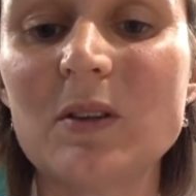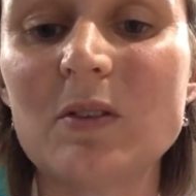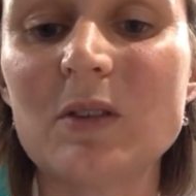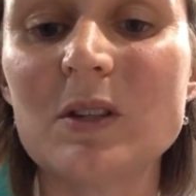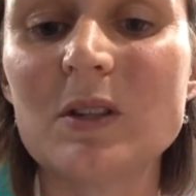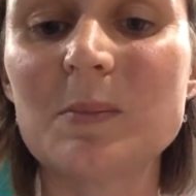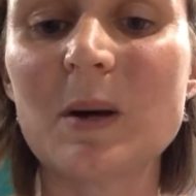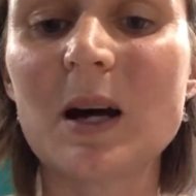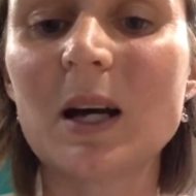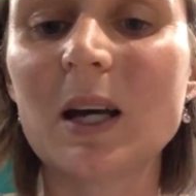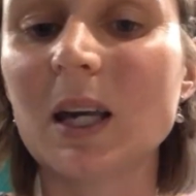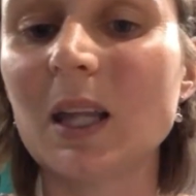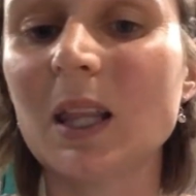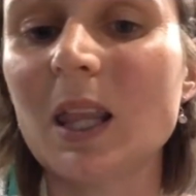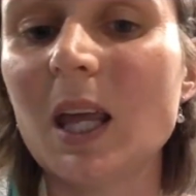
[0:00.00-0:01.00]
first
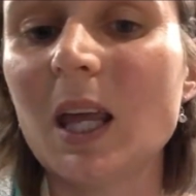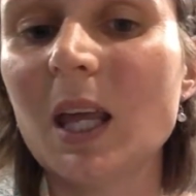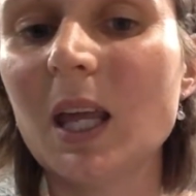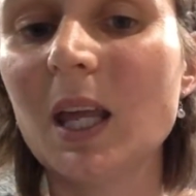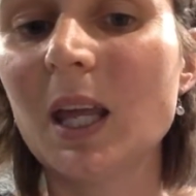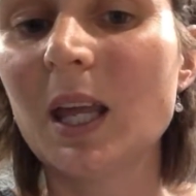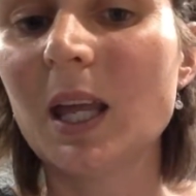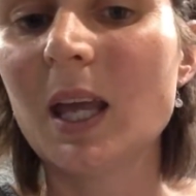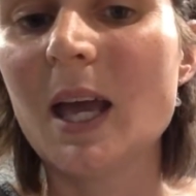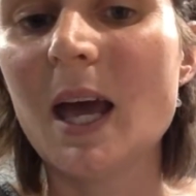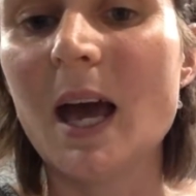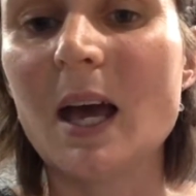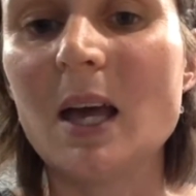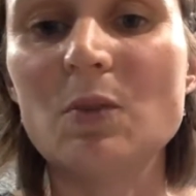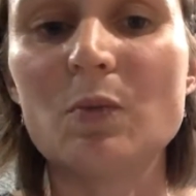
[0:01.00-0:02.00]
marking there,
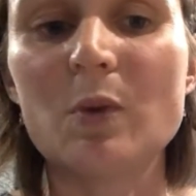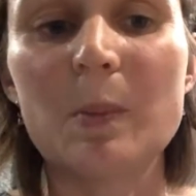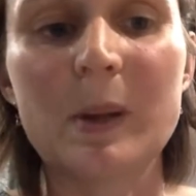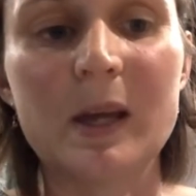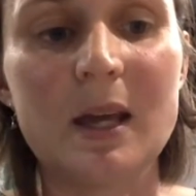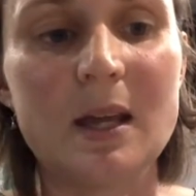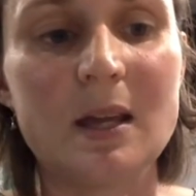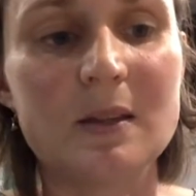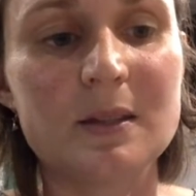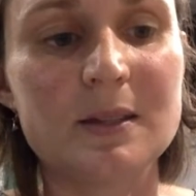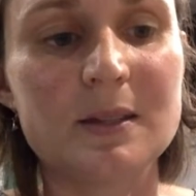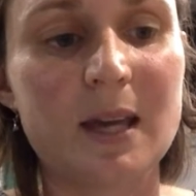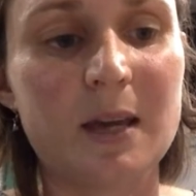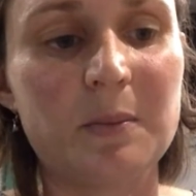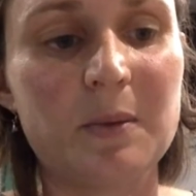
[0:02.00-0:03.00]
and repeat the
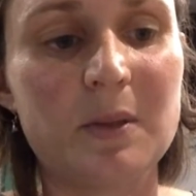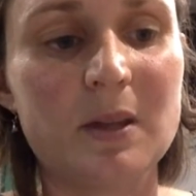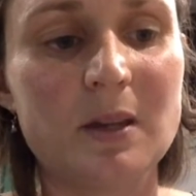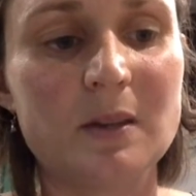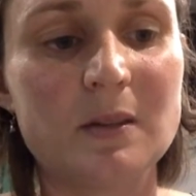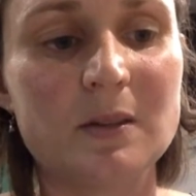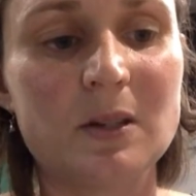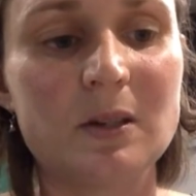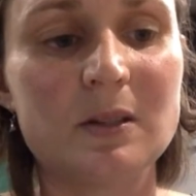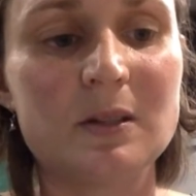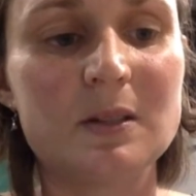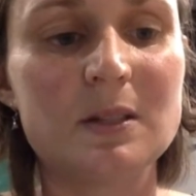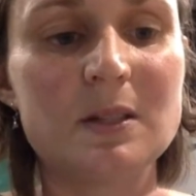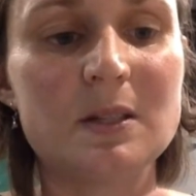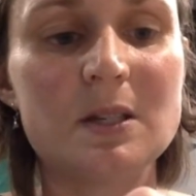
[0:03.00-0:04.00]
same thing. So you're going
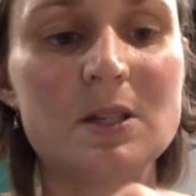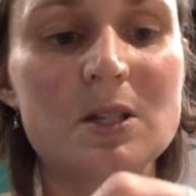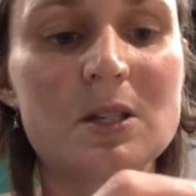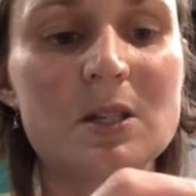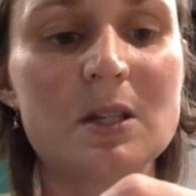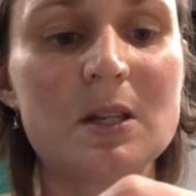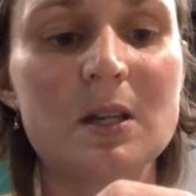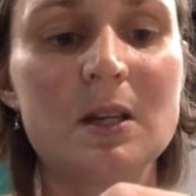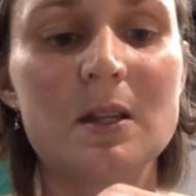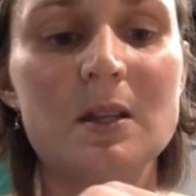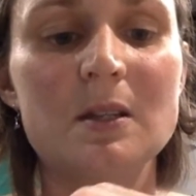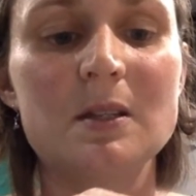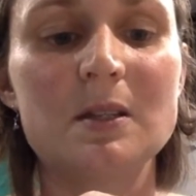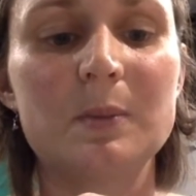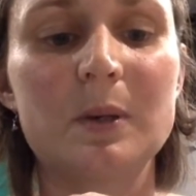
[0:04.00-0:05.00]
to stitch
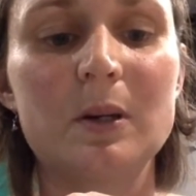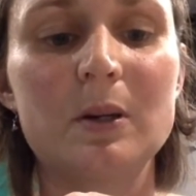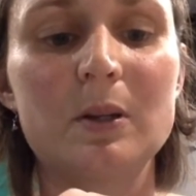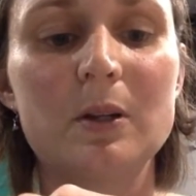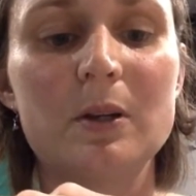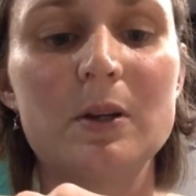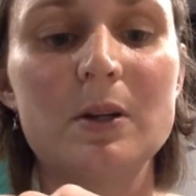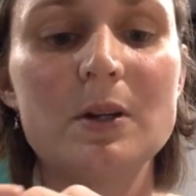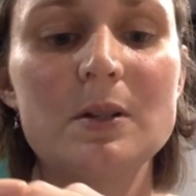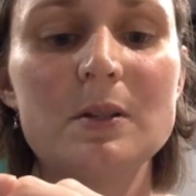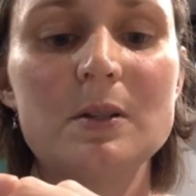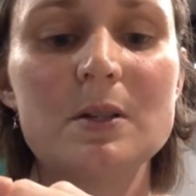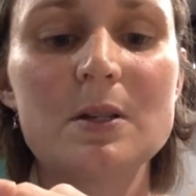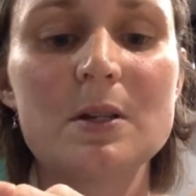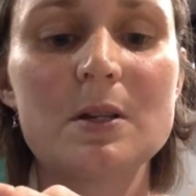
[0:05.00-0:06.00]
this one
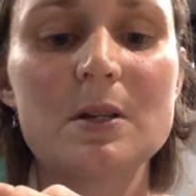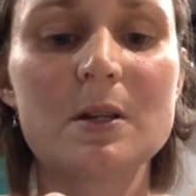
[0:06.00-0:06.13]
closed